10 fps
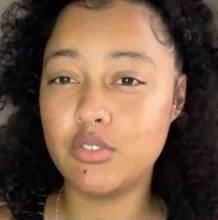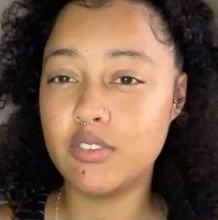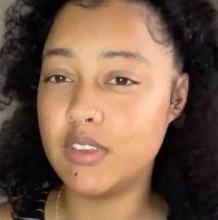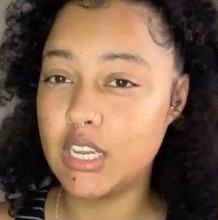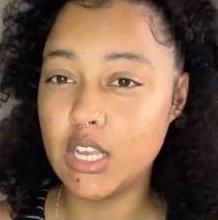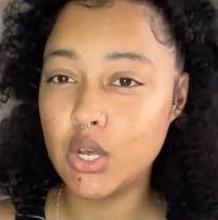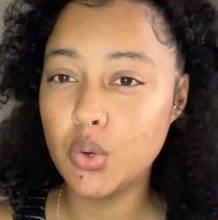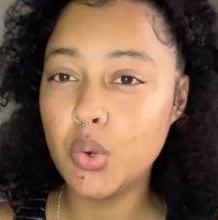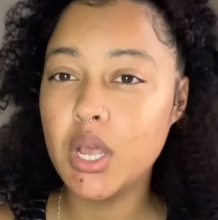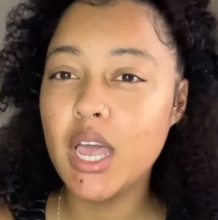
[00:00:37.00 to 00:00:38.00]

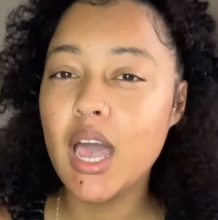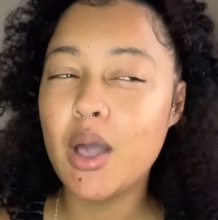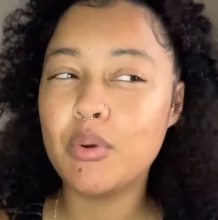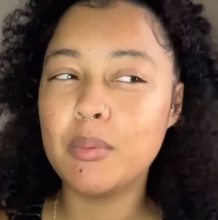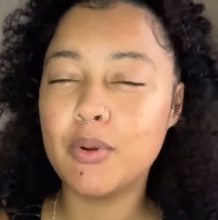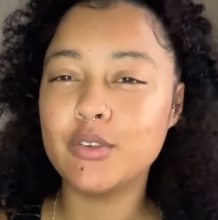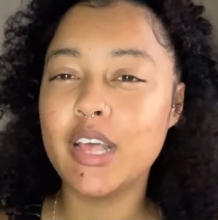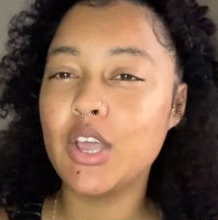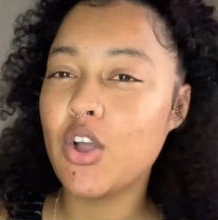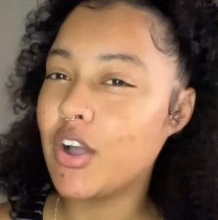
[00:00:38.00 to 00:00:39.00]
video. I want to post
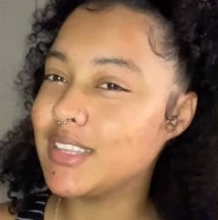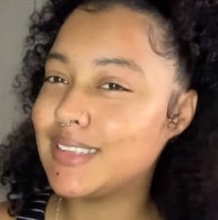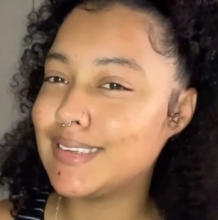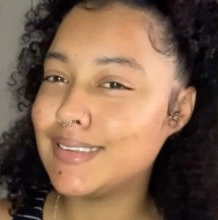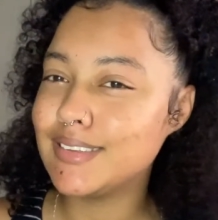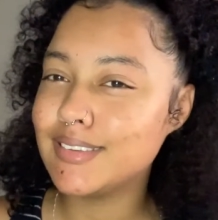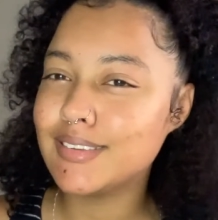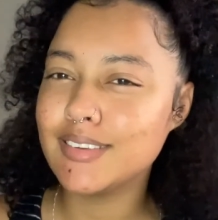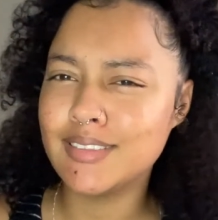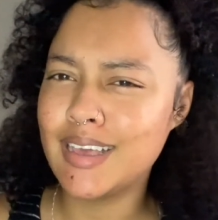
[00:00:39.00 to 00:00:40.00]
like content
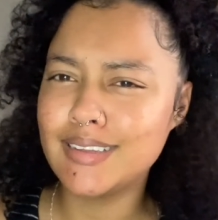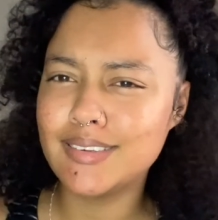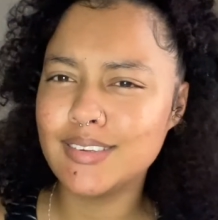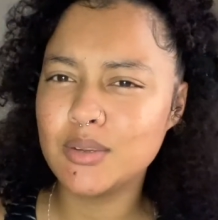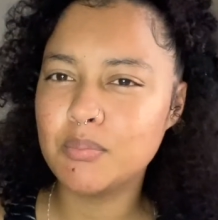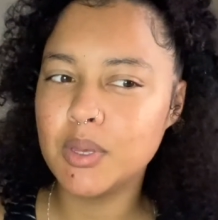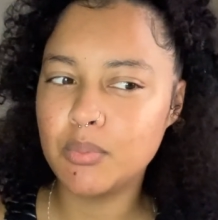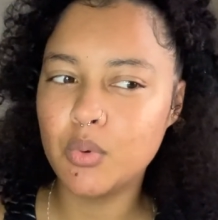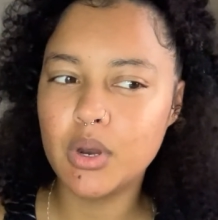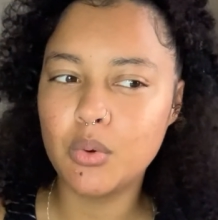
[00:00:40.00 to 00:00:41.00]
that
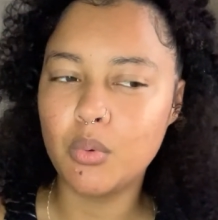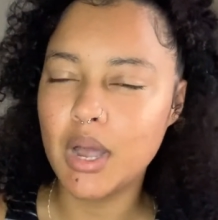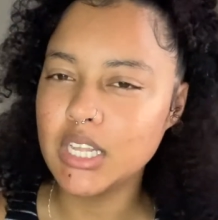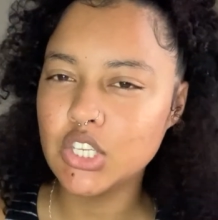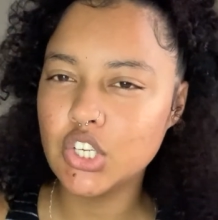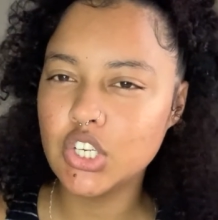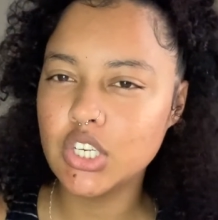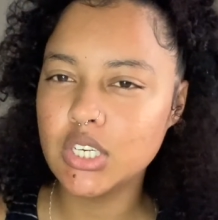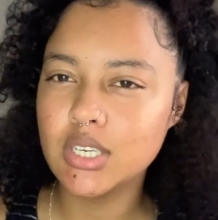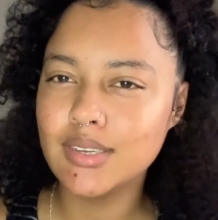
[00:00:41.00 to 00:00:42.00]
people want to
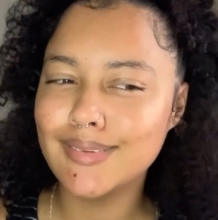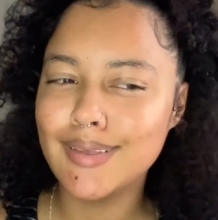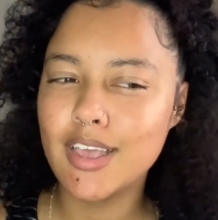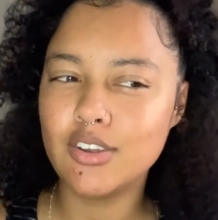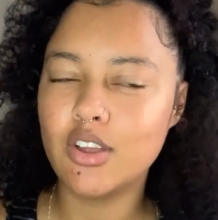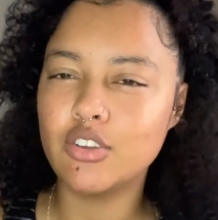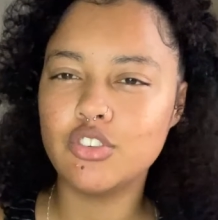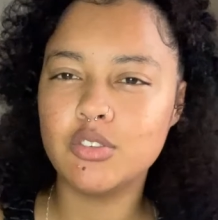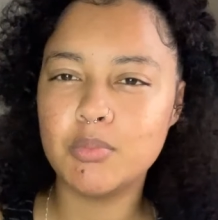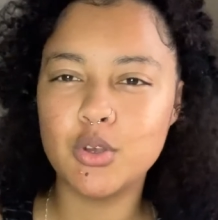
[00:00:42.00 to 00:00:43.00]
watch and not
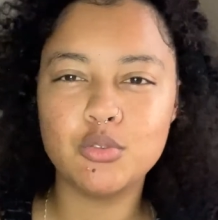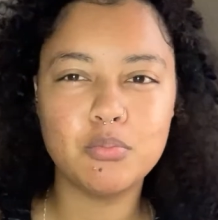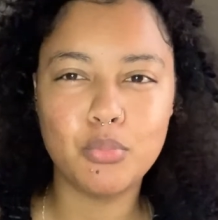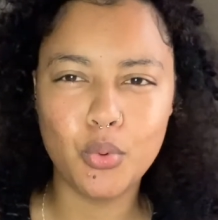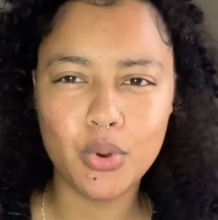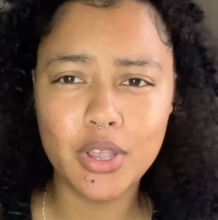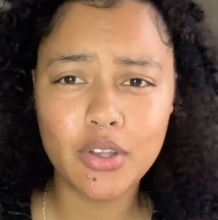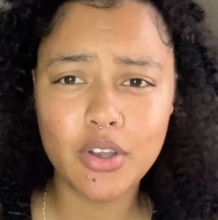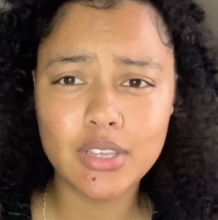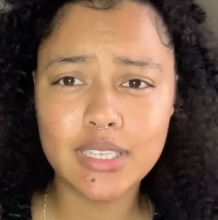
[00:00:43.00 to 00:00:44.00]
just post boring
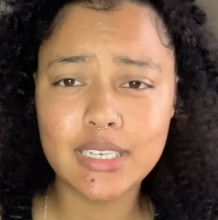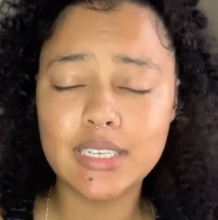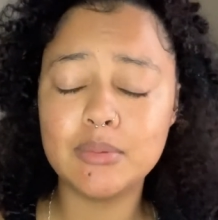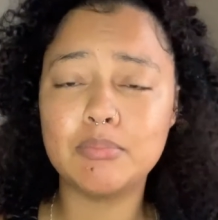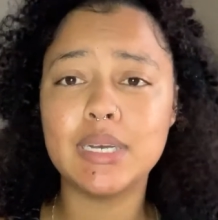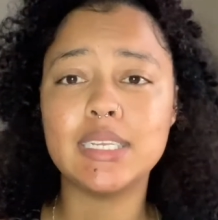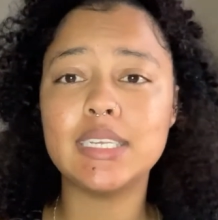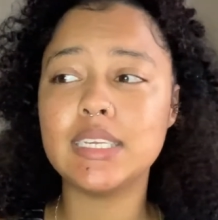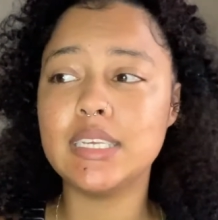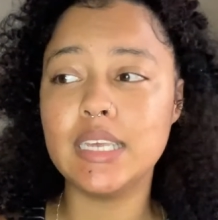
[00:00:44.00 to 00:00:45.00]
content. But
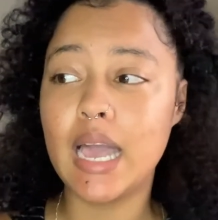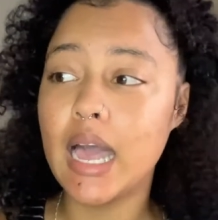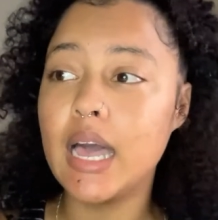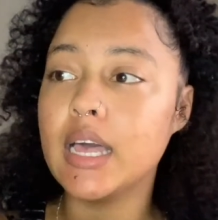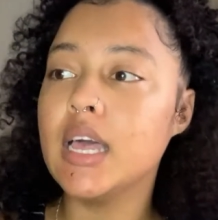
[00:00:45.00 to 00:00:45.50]
yeah,